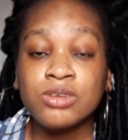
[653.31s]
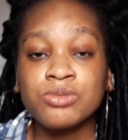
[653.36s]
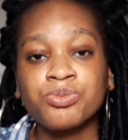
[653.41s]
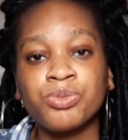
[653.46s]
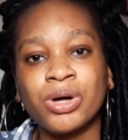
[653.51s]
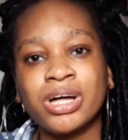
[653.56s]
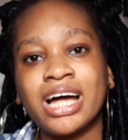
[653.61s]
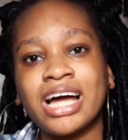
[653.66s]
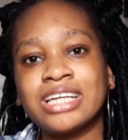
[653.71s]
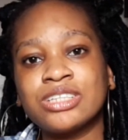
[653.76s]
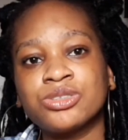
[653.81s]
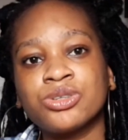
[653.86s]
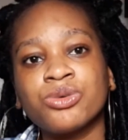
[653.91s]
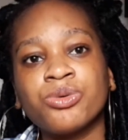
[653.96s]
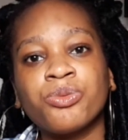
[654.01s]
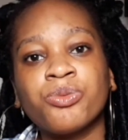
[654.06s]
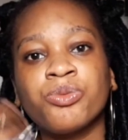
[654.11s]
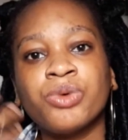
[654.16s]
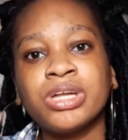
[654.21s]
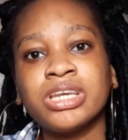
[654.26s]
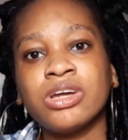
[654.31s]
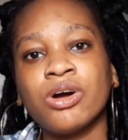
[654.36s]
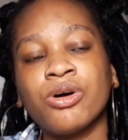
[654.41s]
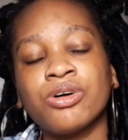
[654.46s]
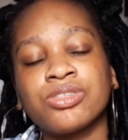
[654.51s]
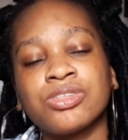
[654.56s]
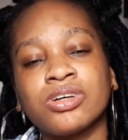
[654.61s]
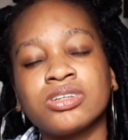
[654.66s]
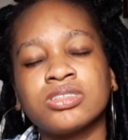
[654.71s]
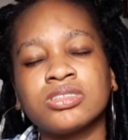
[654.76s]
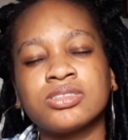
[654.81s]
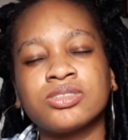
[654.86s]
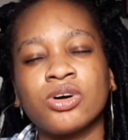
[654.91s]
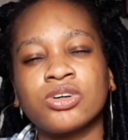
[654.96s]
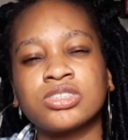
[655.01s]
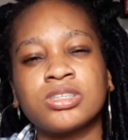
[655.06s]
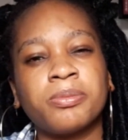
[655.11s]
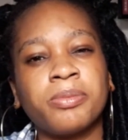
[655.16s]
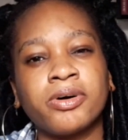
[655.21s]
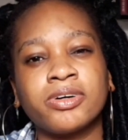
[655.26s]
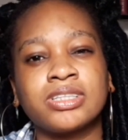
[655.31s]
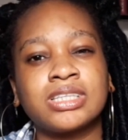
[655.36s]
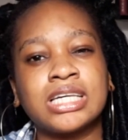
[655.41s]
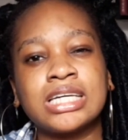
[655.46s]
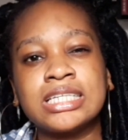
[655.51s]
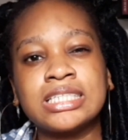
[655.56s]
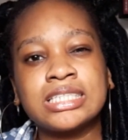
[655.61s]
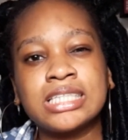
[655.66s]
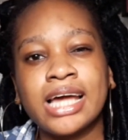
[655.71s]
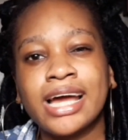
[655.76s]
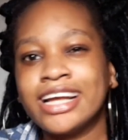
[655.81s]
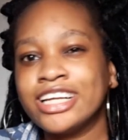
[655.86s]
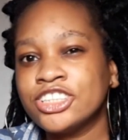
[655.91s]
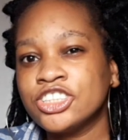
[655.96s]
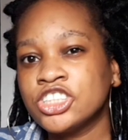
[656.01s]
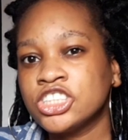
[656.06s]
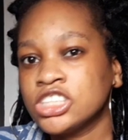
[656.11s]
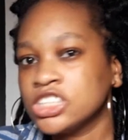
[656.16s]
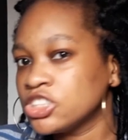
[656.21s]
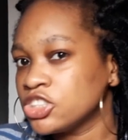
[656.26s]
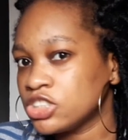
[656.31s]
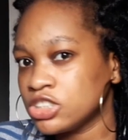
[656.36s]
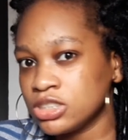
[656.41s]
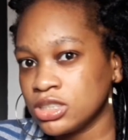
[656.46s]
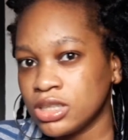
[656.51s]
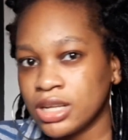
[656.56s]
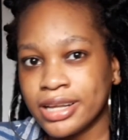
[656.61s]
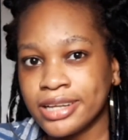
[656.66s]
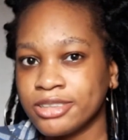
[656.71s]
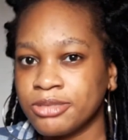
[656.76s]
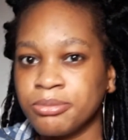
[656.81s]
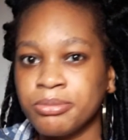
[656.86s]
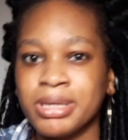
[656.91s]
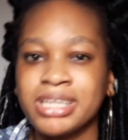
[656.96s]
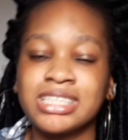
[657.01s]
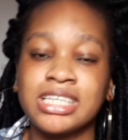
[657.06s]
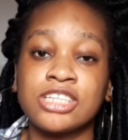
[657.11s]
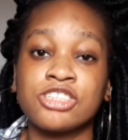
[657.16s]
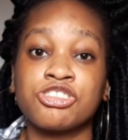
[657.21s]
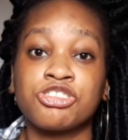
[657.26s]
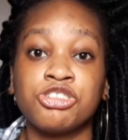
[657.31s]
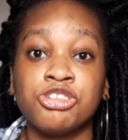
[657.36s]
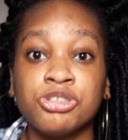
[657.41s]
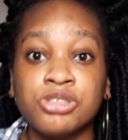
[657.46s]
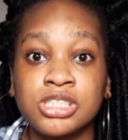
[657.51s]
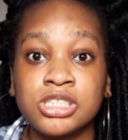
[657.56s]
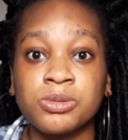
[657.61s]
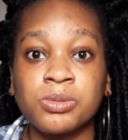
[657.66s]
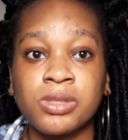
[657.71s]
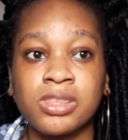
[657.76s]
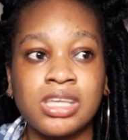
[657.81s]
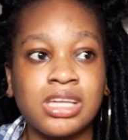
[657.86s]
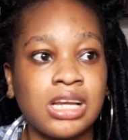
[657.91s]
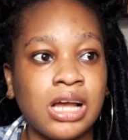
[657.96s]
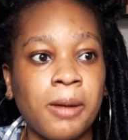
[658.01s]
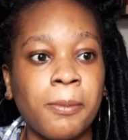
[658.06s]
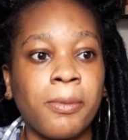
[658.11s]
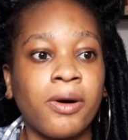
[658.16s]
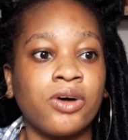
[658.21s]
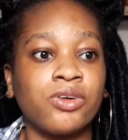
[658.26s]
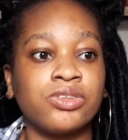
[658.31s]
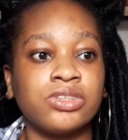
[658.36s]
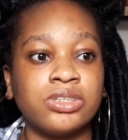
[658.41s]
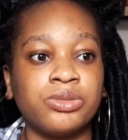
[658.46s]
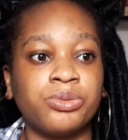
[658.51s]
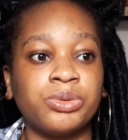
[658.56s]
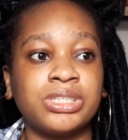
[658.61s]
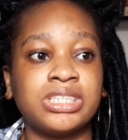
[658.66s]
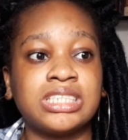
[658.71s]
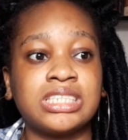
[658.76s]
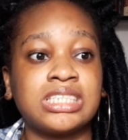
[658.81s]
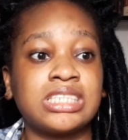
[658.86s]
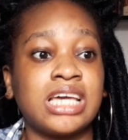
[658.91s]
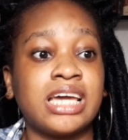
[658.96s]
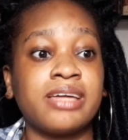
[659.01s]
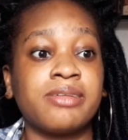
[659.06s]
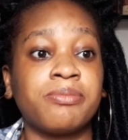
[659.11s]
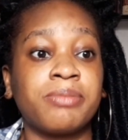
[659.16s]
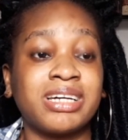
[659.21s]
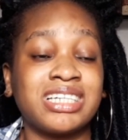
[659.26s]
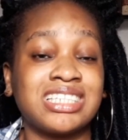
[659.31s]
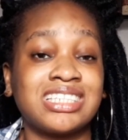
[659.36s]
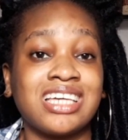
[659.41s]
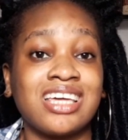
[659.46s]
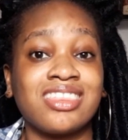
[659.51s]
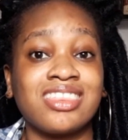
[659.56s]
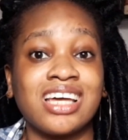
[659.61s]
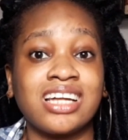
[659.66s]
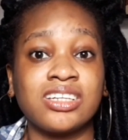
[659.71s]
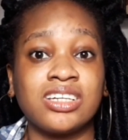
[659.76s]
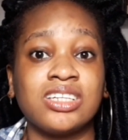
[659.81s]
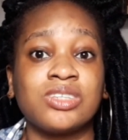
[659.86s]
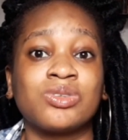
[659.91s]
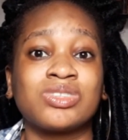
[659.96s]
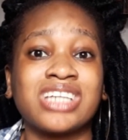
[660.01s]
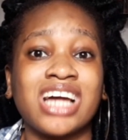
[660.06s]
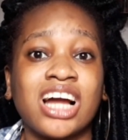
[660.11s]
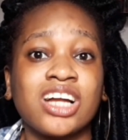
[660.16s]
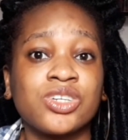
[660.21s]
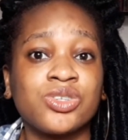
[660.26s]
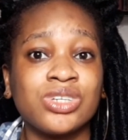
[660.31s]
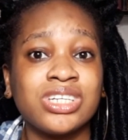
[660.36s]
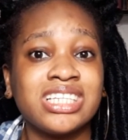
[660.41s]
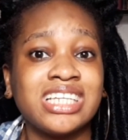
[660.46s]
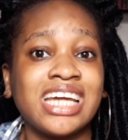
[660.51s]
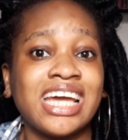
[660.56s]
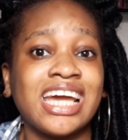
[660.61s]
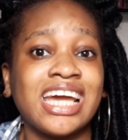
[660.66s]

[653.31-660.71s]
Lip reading: But so when the author talks about things and she makes excuses with it by saying that it was actually the